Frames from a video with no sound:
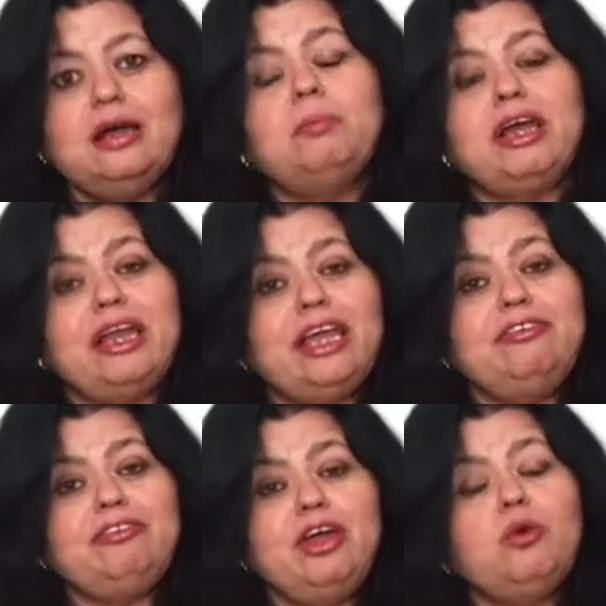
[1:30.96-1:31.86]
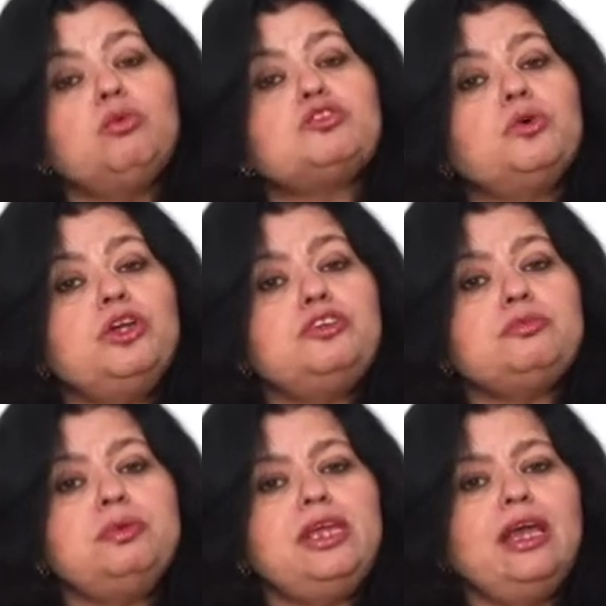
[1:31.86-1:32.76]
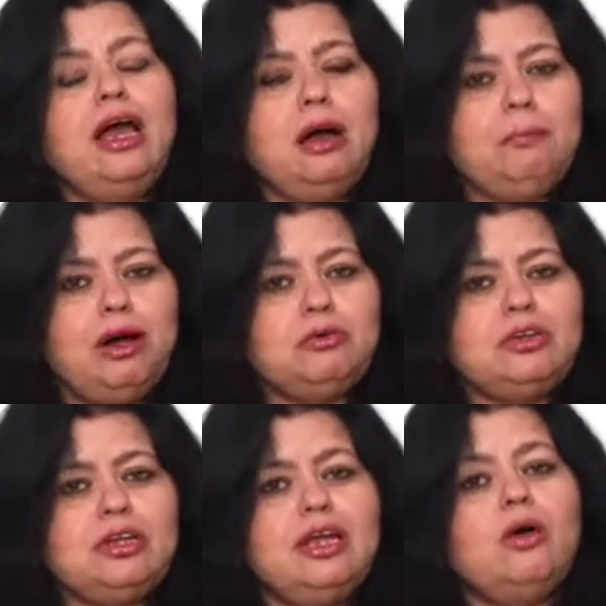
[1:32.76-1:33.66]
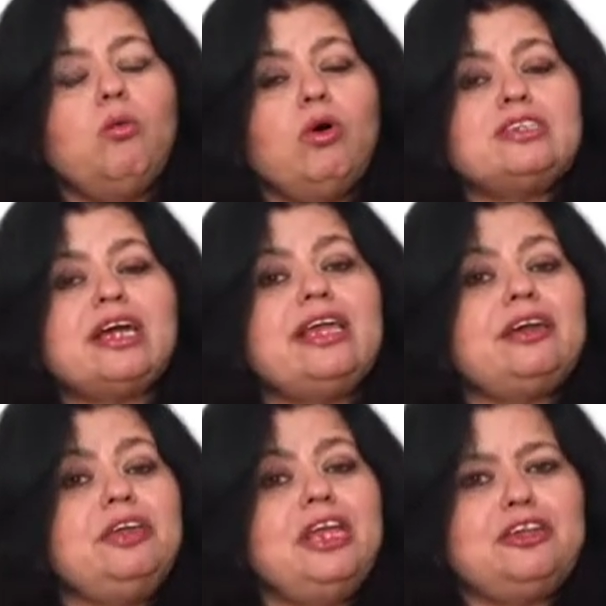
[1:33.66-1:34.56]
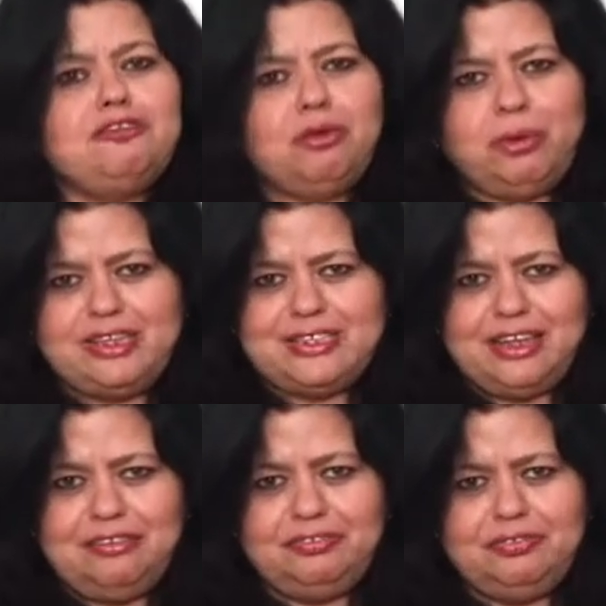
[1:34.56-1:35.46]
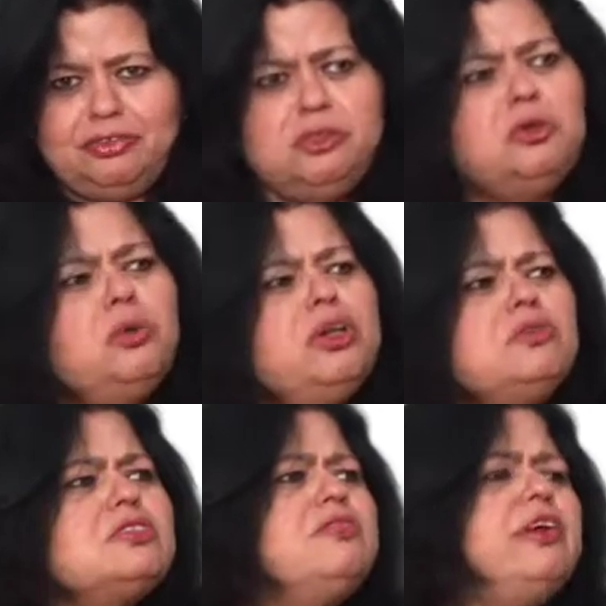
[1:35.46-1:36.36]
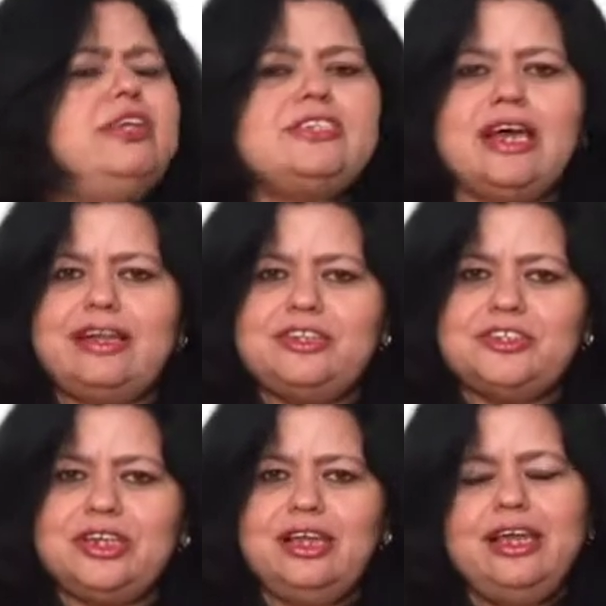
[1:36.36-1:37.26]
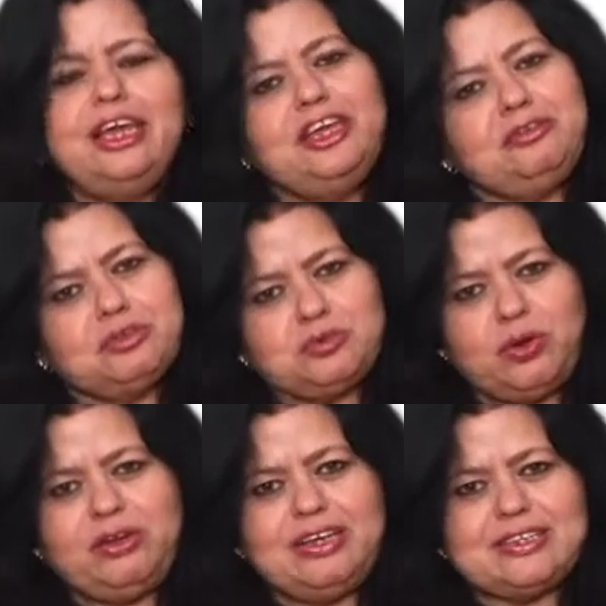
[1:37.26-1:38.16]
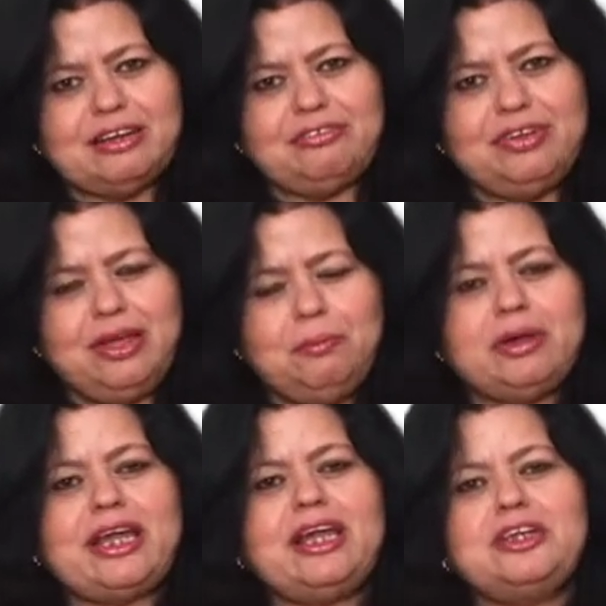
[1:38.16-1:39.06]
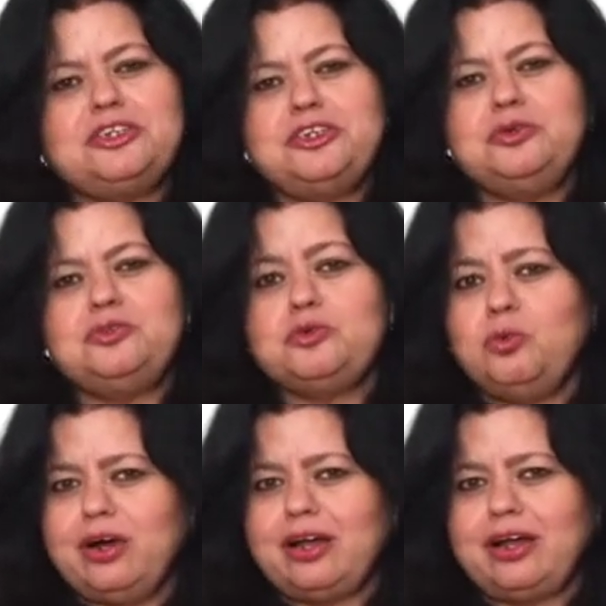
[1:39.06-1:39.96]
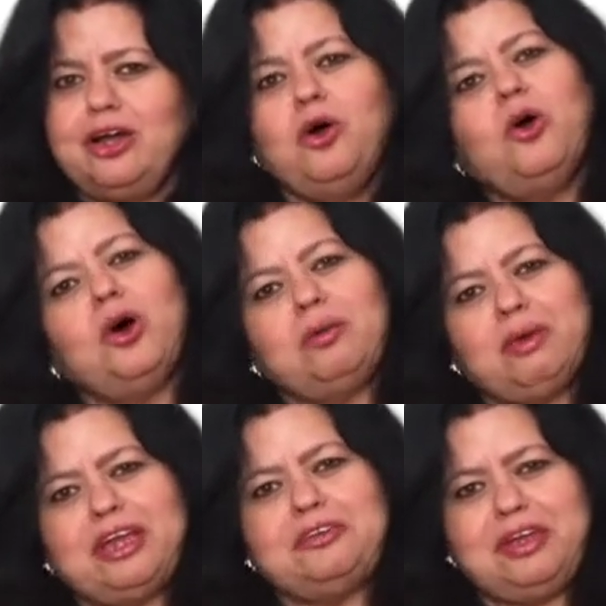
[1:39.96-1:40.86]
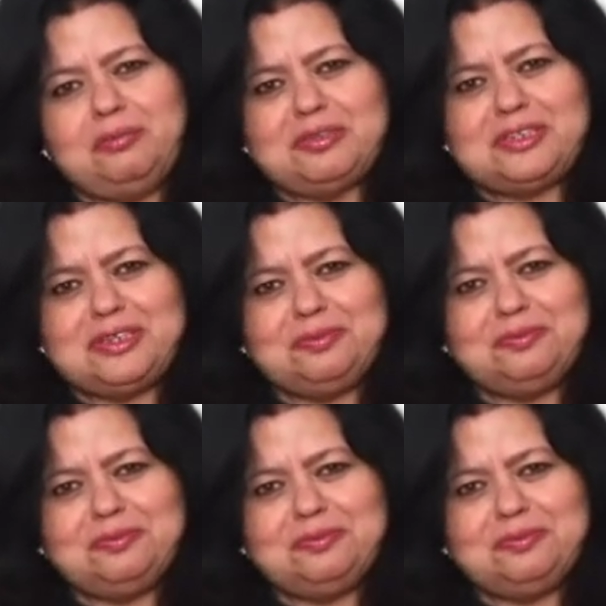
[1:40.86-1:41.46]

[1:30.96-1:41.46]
My life was going to be about what I create for myself. Though it was very challenging, it was very tough, but I continued to work on my dreams.